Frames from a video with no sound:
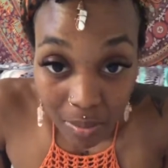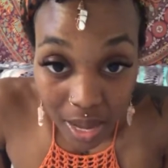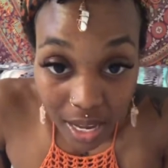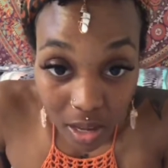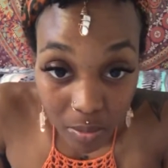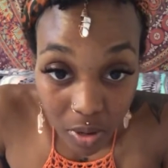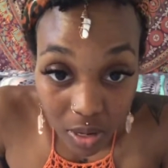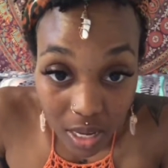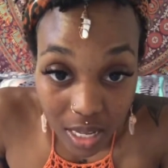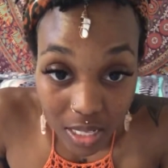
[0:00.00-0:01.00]
Pack up your
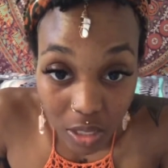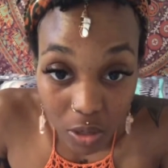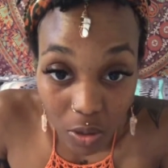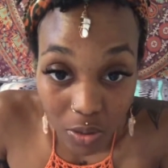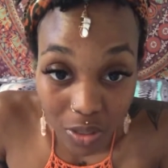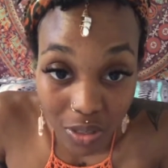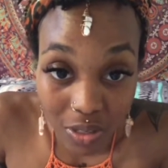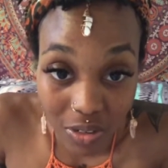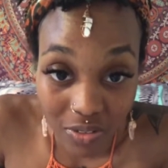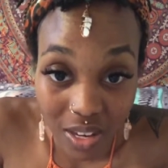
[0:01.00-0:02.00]
kids and go to
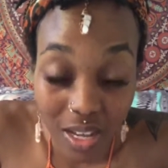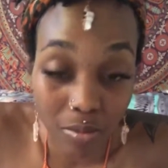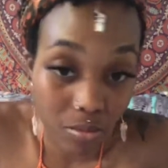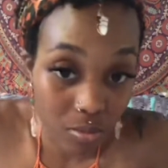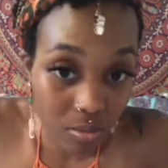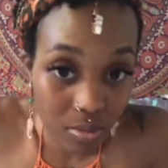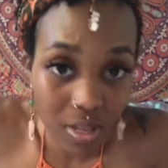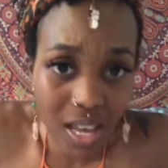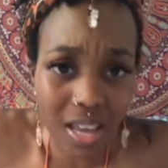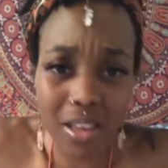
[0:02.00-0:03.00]
your fam.
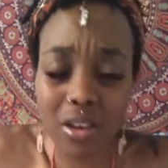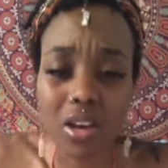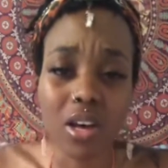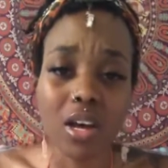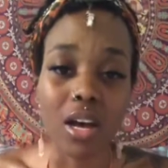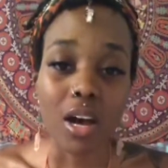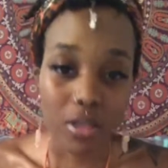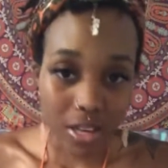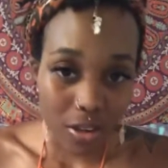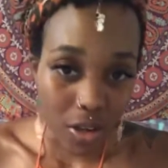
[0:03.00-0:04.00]
Yeah. Oh,
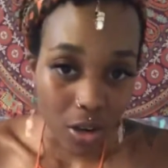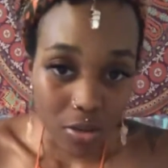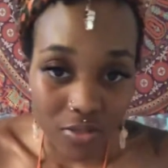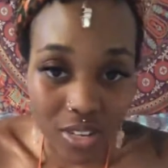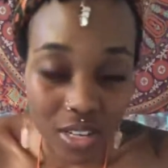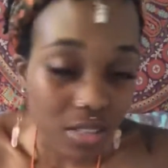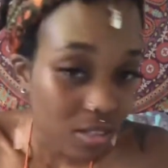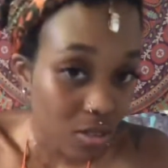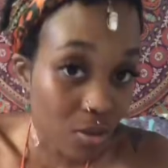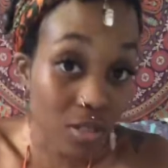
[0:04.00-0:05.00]
there you go,
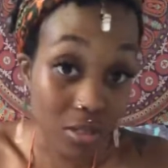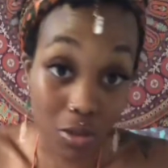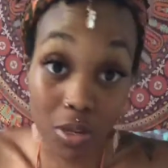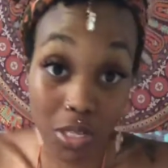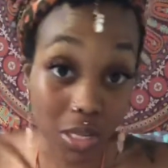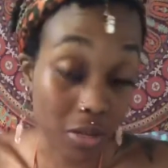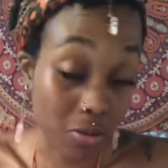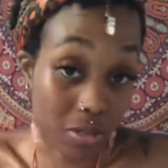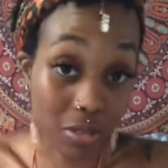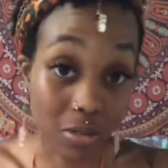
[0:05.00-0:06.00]
Venice. You can tell her
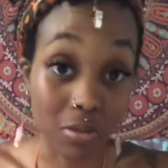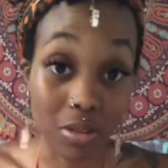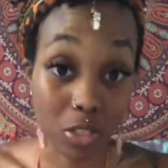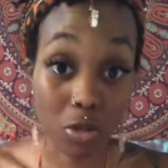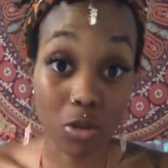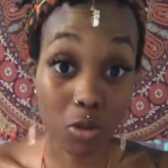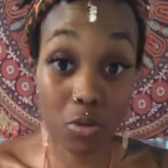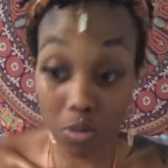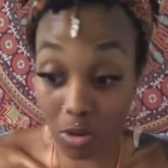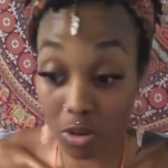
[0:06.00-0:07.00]
what to do, because you
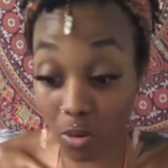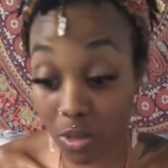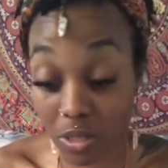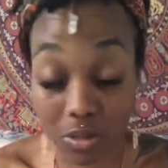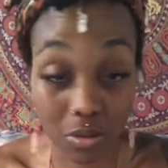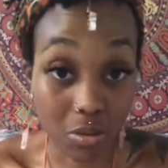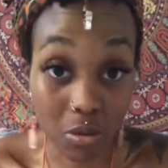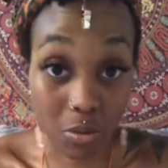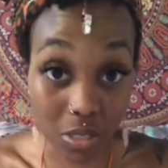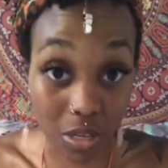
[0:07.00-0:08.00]
know
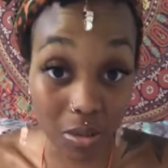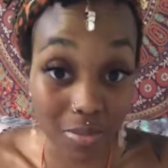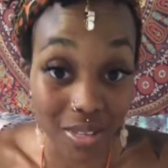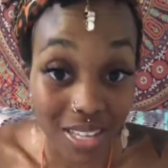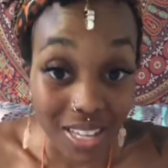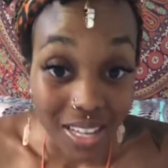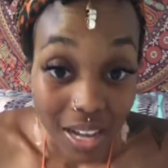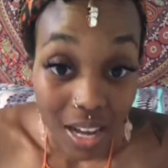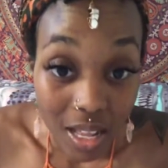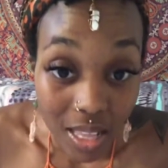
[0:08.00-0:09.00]
what's up.
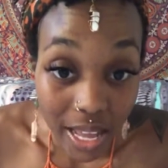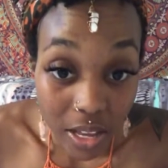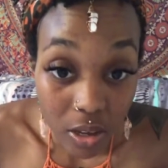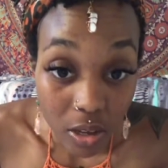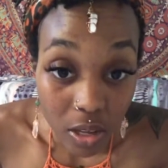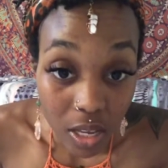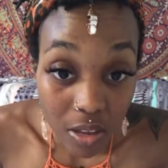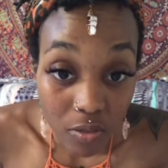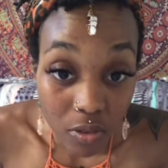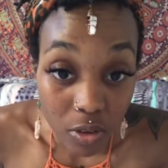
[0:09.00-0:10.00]
Like
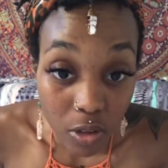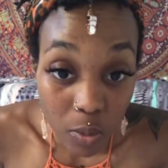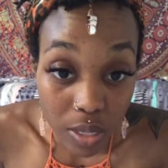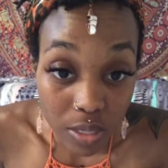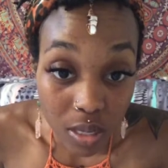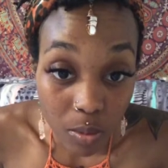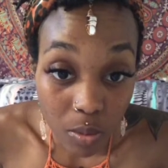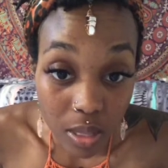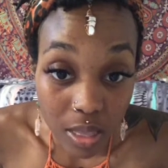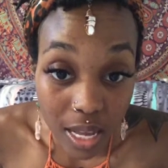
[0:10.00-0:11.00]
if you with
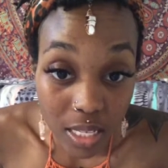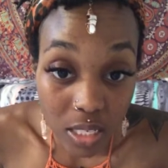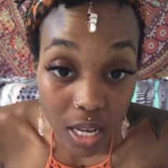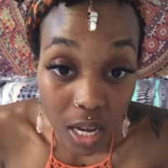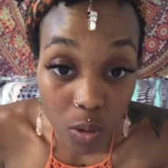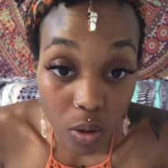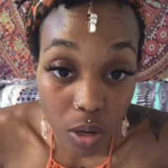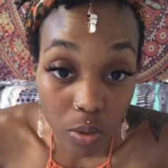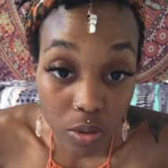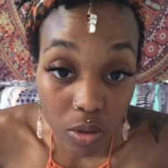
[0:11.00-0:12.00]
someone that's not
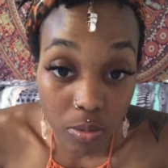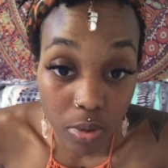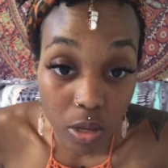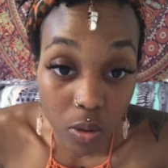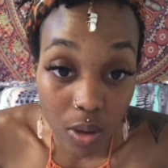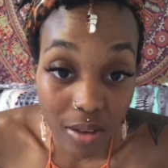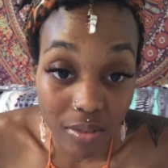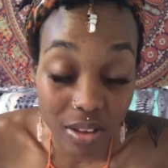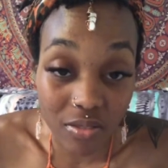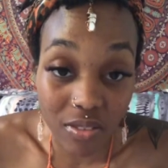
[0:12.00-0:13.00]
going with you, but you have
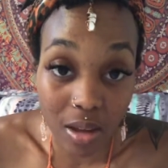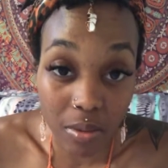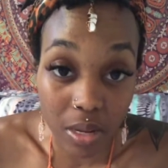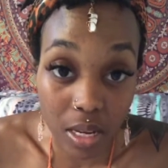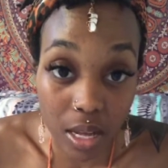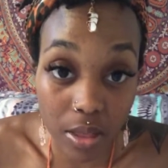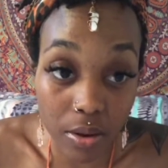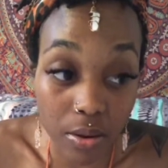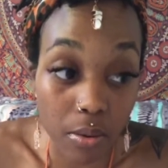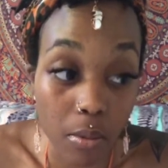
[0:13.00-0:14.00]
a family together.